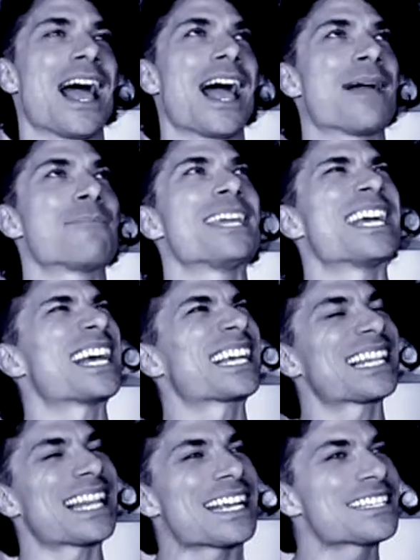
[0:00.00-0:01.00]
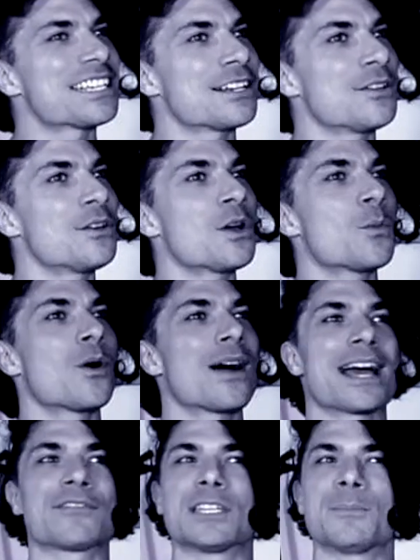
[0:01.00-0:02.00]
being a classic look while
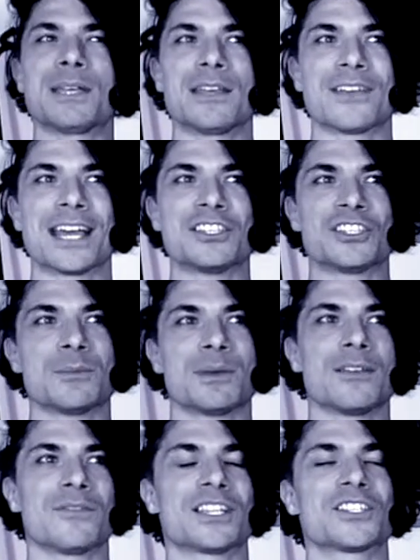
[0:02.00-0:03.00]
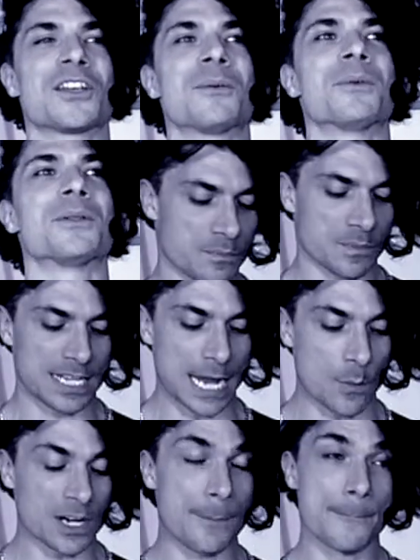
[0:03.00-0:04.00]
having a bit of edge and a bit of excitement. Now,
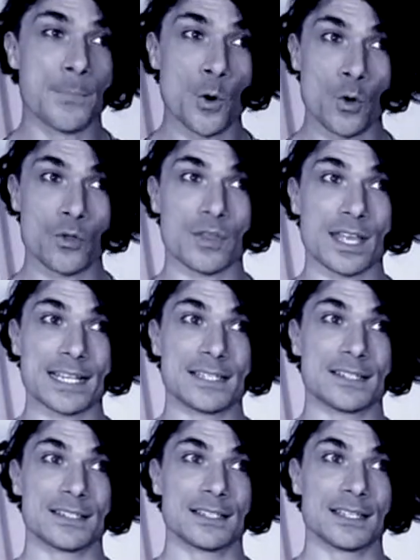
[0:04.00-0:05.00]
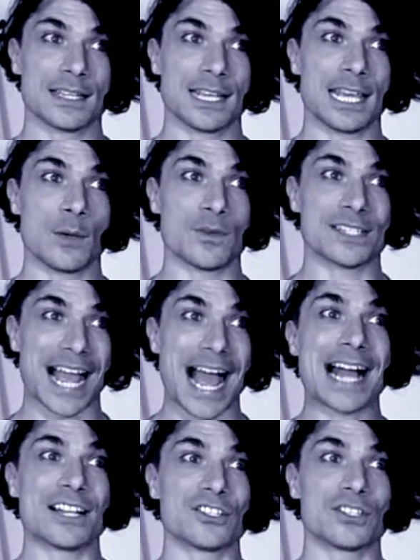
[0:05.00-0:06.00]
when I bought this, it was
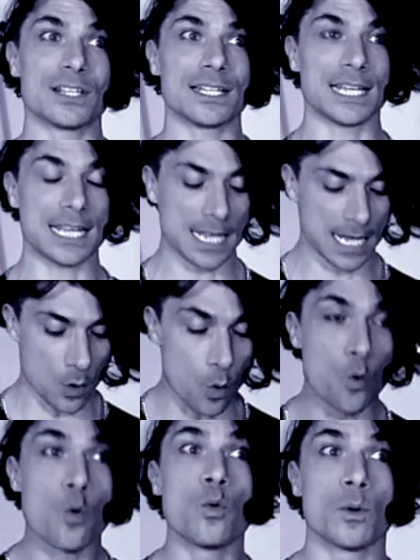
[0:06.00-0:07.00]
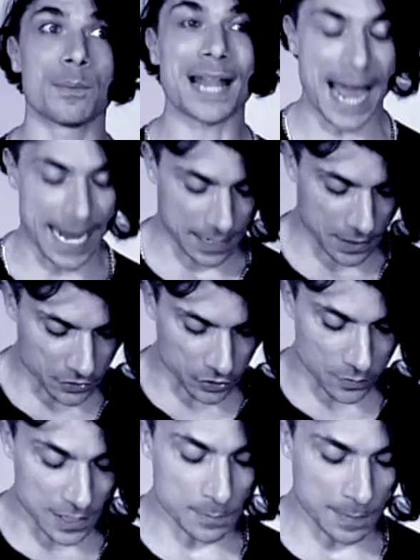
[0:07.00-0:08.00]
actually all black. So
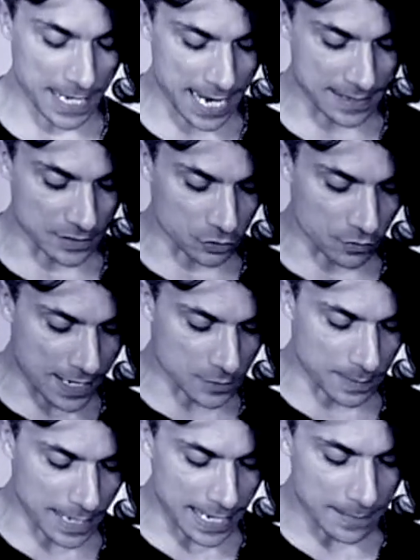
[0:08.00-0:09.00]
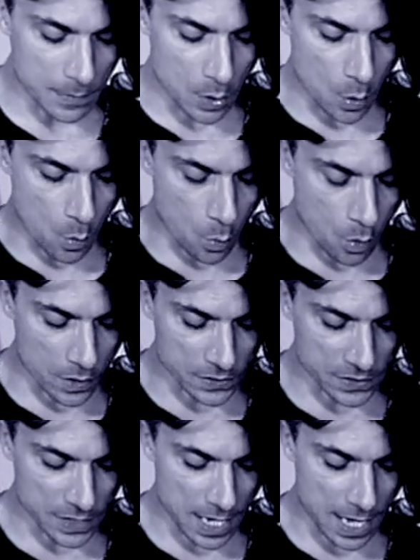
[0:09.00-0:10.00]
this bit here, the scratch plate,
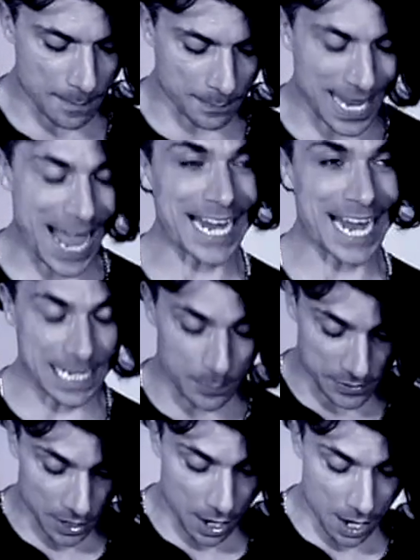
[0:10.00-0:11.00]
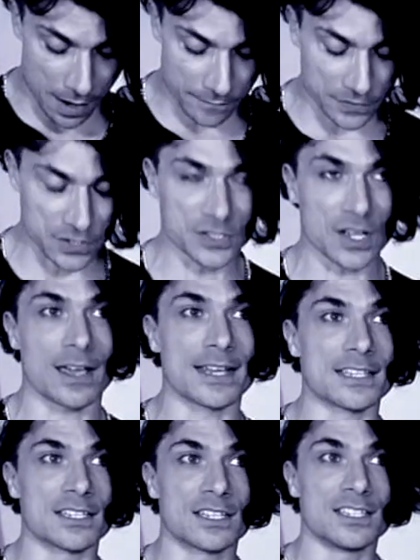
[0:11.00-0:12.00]
was black, and it was half the
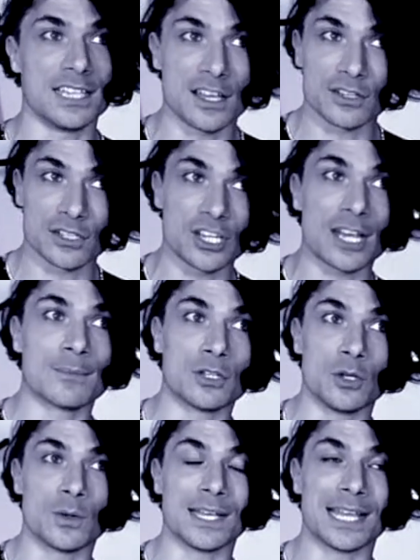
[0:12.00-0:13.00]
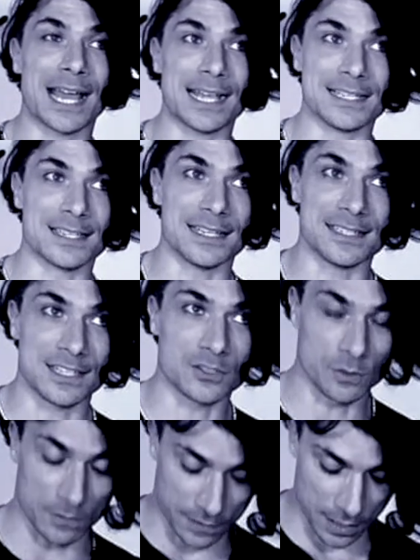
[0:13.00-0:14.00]
size, because the other shape that you can get is this
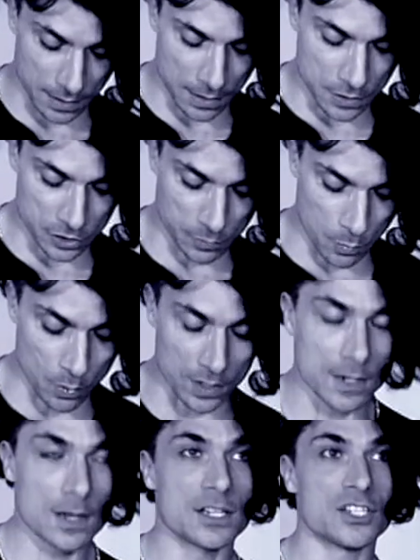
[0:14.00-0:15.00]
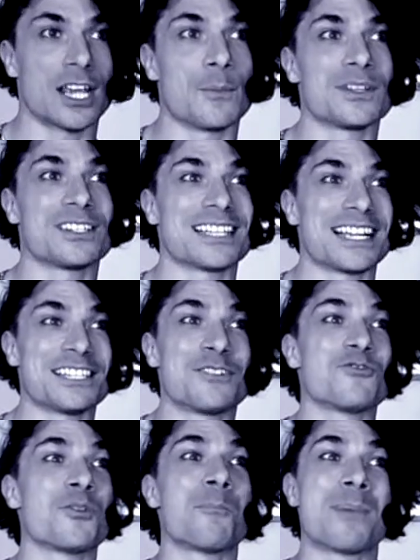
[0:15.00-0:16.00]
sort of smaller shape, which is actually
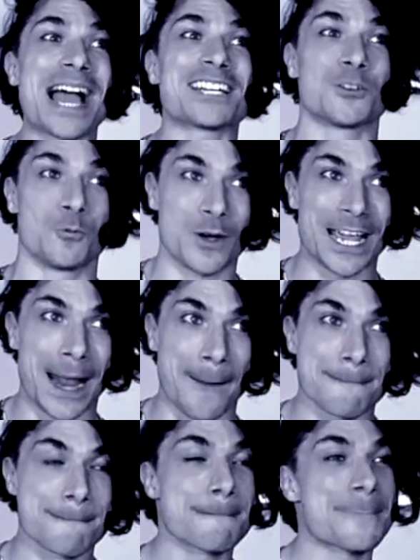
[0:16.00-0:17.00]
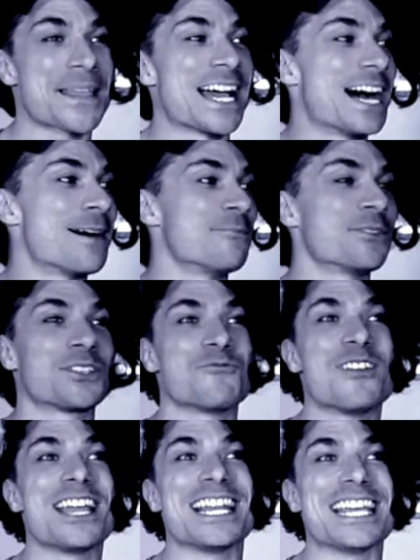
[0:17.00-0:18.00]
called the bat wing. So
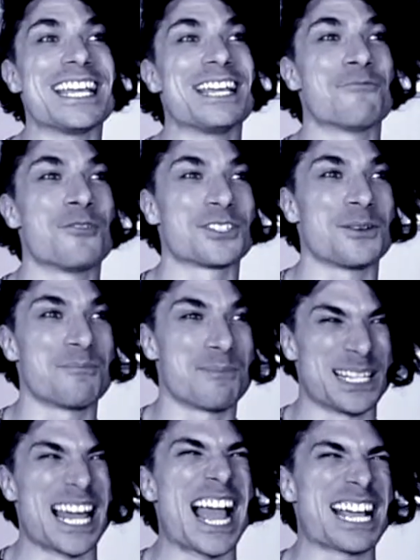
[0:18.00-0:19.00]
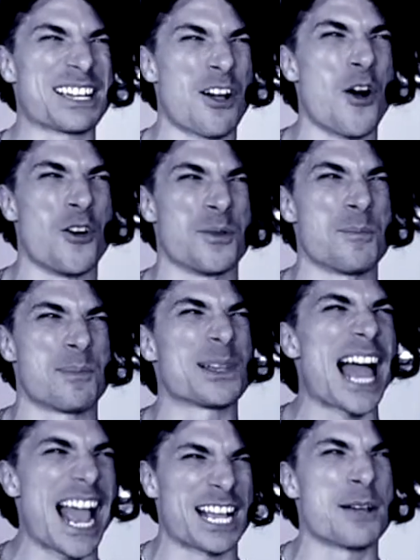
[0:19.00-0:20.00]
really, it was a black on
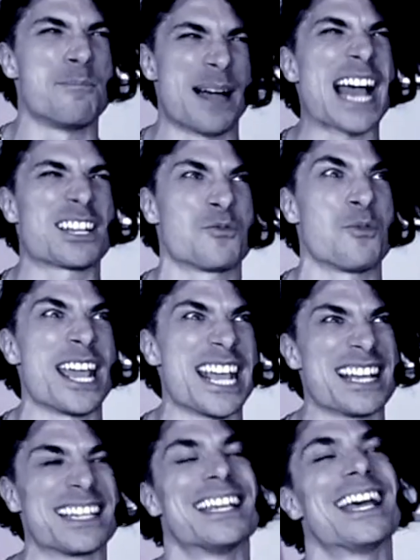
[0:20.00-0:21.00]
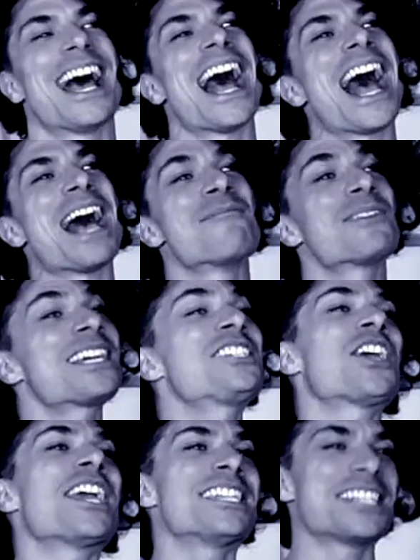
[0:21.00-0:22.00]
black bat wing. But I
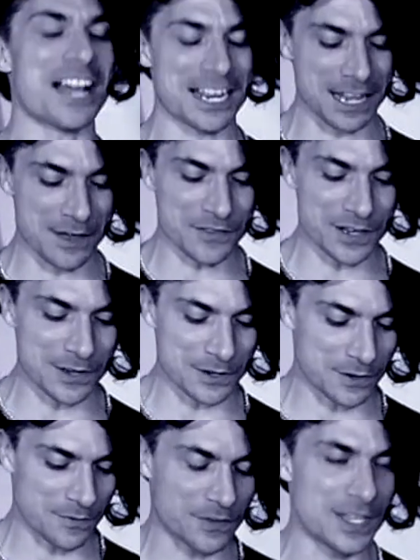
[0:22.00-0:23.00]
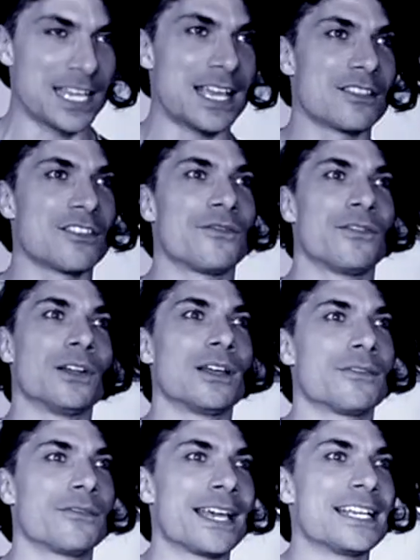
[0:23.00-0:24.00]
changed it. I love the look of the fuller
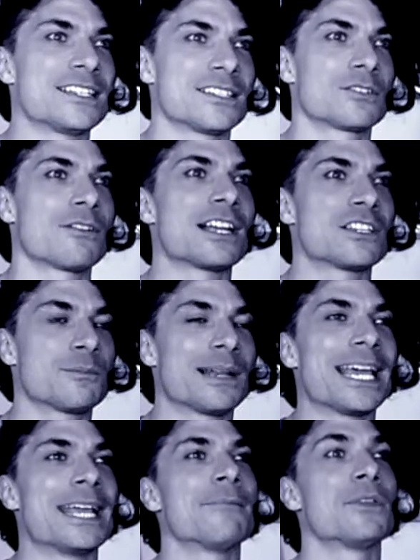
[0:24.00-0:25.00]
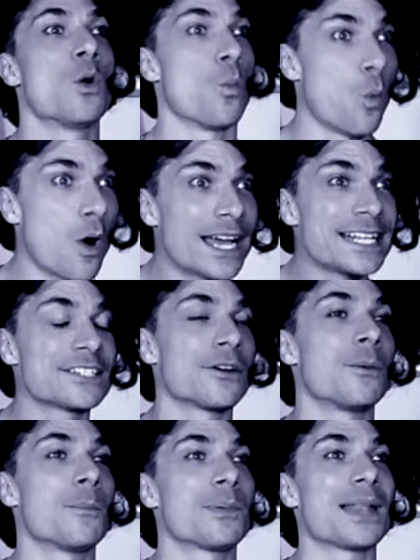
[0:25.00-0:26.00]
face scratch plate, white
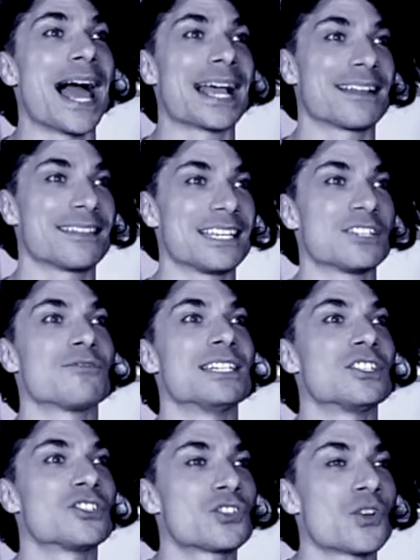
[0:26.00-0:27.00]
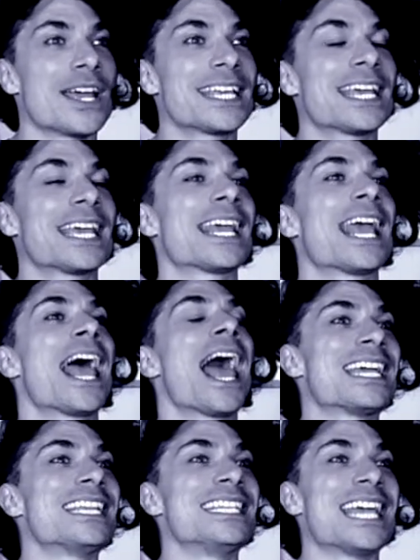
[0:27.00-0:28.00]
on black. I think it's really striking.
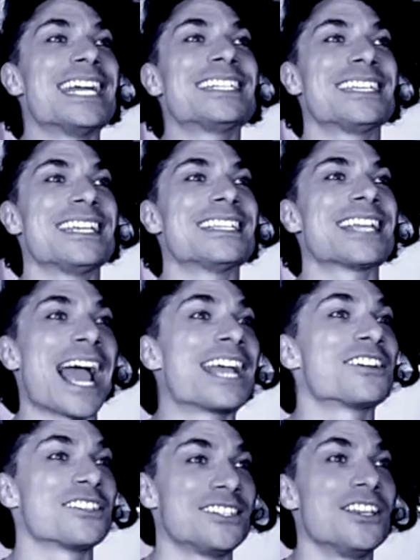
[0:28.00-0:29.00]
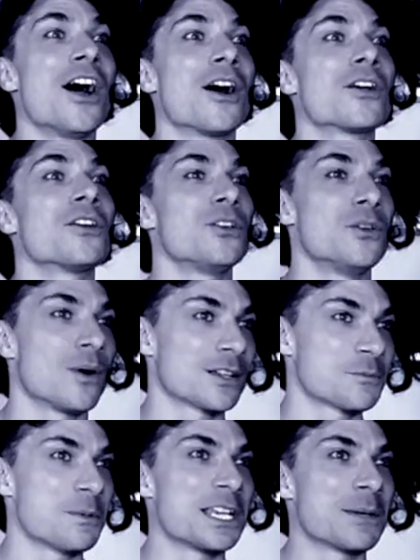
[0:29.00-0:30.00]
In the 80s, Angus Young, who I'll
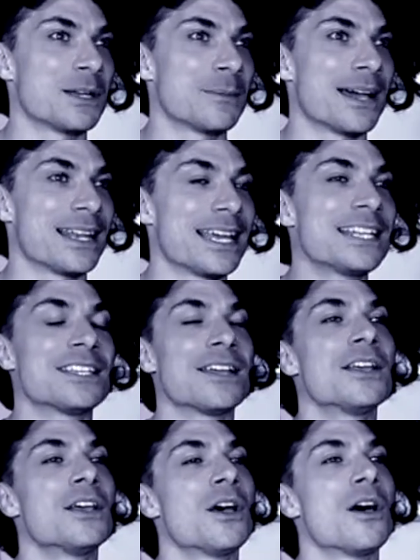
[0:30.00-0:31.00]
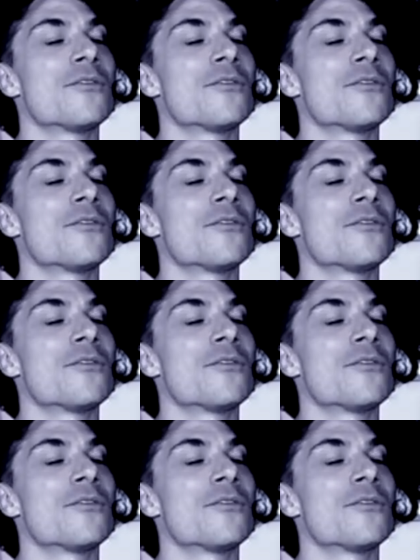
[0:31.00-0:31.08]
speak a bit about later, of